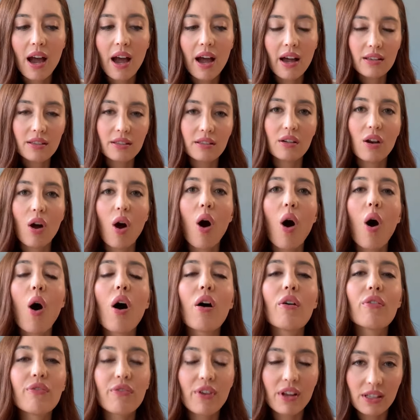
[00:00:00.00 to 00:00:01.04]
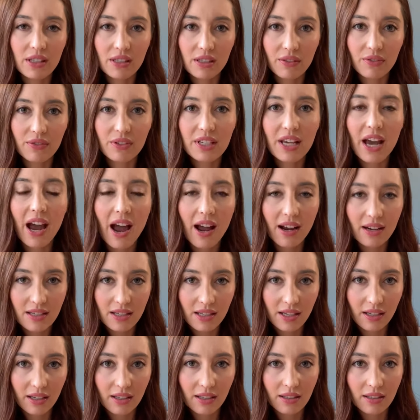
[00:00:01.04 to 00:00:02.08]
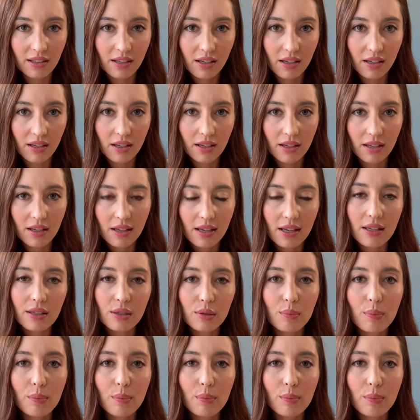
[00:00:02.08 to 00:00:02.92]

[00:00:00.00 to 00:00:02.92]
as an offensive tactic is